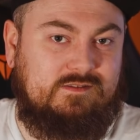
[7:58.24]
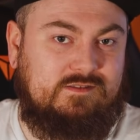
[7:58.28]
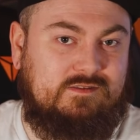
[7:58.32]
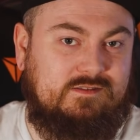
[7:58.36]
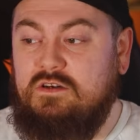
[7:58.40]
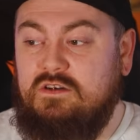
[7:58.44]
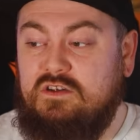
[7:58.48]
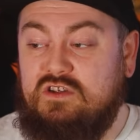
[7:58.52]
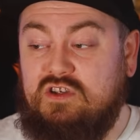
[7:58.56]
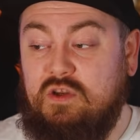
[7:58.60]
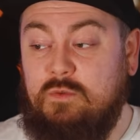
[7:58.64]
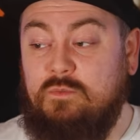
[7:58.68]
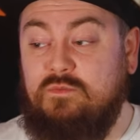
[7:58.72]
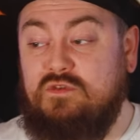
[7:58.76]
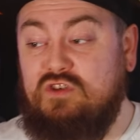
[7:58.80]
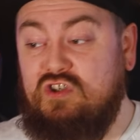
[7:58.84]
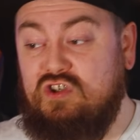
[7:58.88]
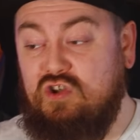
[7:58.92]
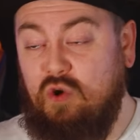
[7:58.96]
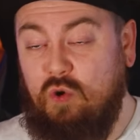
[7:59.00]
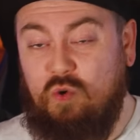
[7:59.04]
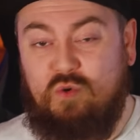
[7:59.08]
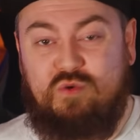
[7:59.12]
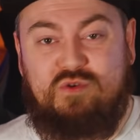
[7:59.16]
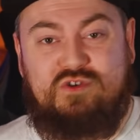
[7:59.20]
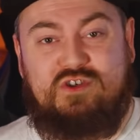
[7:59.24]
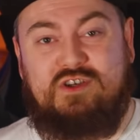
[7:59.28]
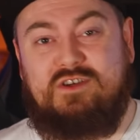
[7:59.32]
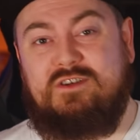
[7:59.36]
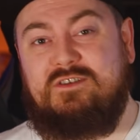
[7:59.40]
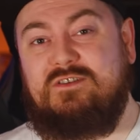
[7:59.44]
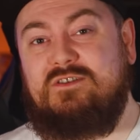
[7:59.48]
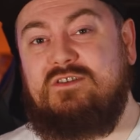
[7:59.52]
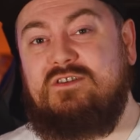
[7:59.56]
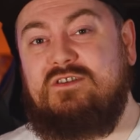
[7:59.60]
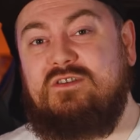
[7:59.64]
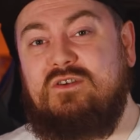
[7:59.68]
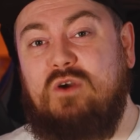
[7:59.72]
Some
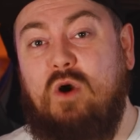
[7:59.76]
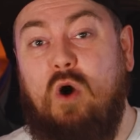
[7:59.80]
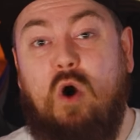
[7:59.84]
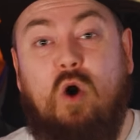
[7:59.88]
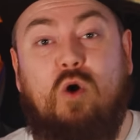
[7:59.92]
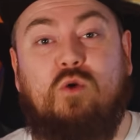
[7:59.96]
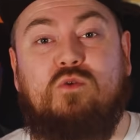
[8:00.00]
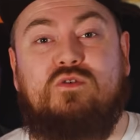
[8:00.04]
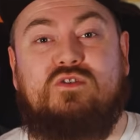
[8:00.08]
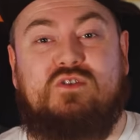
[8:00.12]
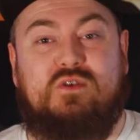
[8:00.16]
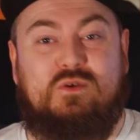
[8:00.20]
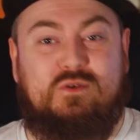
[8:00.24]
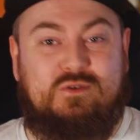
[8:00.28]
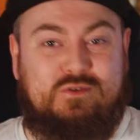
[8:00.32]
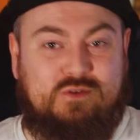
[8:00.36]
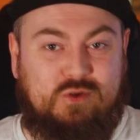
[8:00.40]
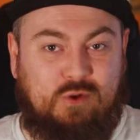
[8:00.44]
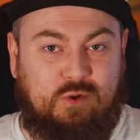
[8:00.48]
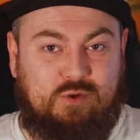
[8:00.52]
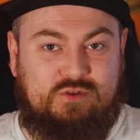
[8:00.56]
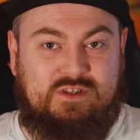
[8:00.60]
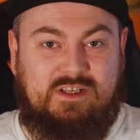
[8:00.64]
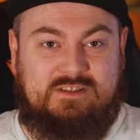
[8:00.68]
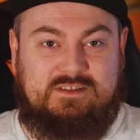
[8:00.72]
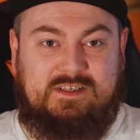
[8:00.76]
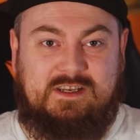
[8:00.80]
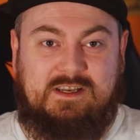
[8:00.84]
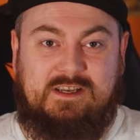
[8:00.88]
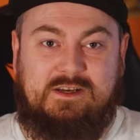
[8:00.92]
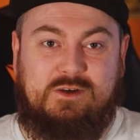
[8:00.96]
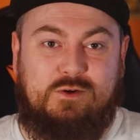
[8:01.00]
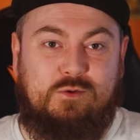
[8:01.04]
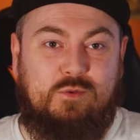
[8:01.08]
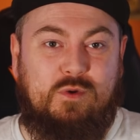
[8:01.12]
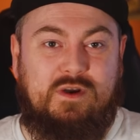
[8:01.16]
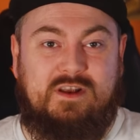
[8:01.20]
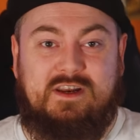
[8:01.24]
soldiers also told a tale
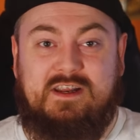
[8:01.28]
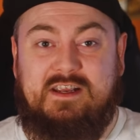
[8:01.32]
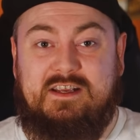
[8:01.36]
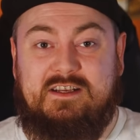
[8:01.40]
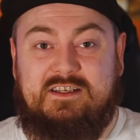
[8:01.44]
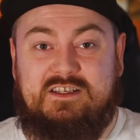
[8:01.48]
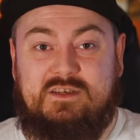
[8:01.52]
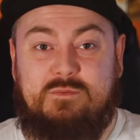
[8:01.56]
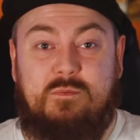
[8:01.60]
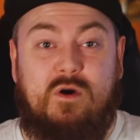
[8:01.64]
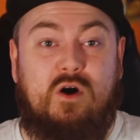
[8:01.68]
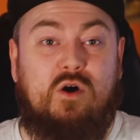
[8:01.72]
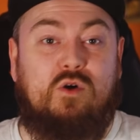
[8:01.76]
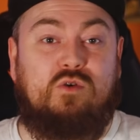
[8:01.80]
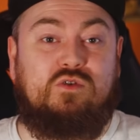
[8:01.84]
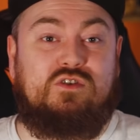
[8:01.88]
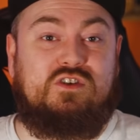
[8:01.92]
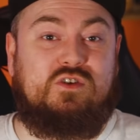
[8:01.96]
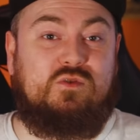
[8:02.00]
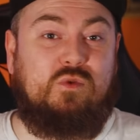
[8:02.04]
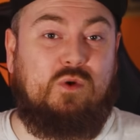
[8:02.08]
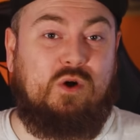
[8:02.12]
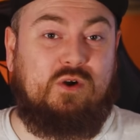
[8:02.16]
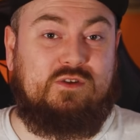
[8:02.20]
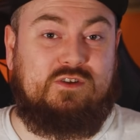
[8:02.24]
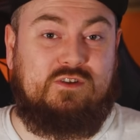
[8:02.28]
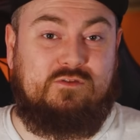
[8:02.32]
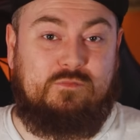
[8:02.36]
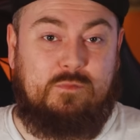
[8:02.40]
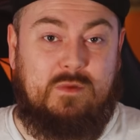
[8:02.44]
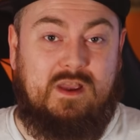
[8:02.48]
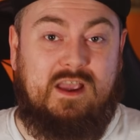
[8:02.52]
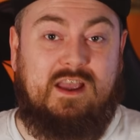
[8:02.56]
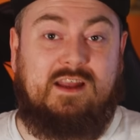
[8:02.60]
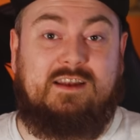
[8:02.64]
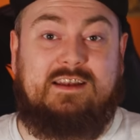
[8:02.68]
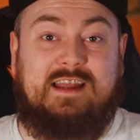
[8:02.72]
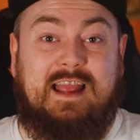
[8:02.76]
where a small squad of
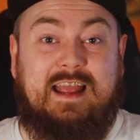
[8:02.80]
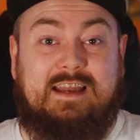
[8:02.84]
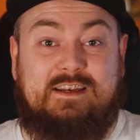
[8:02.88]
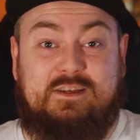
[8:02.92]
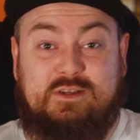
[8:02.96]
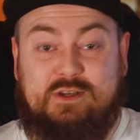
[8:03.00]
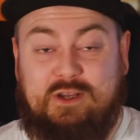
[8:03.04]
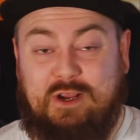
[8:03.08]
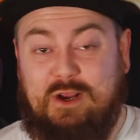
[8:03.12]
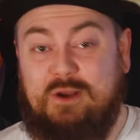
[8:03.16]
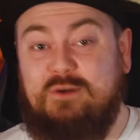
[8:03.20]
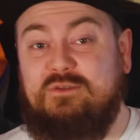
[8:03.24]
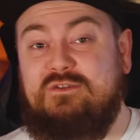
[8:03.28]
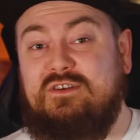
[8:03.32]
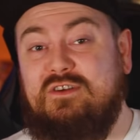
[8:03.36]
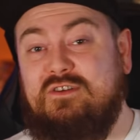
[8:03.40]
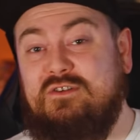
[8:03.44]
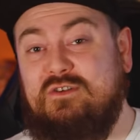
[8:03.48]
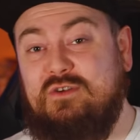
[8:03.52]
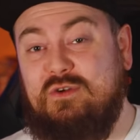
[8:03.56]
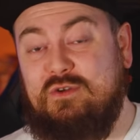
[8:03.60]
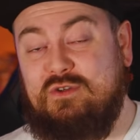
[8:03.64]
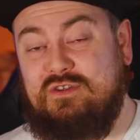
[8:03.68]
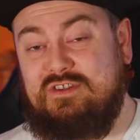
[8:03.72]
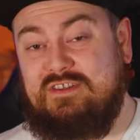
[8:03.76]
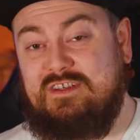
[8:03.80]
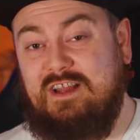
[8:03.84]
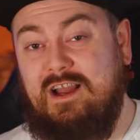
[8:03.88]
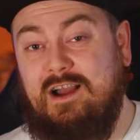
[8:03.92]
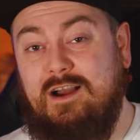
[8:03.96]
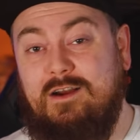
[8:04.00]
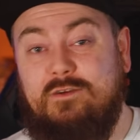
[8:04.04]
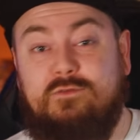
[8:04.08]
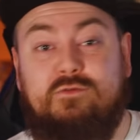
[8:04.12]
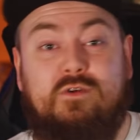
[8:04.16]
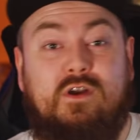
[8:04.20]
men encountered Gustave